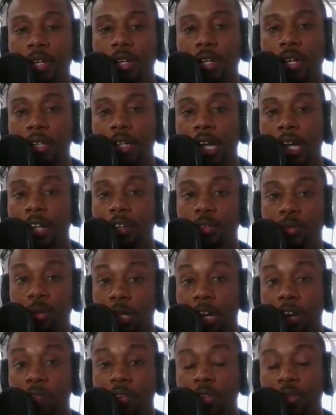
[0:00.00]
That
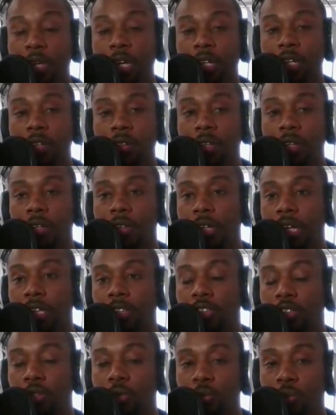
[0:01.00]
whenever you get
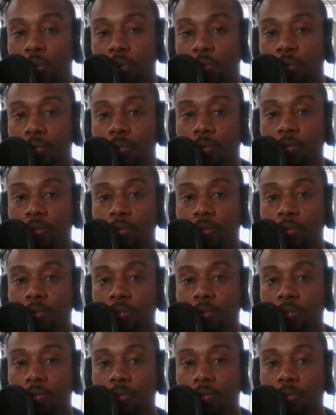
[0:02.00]
getting sued,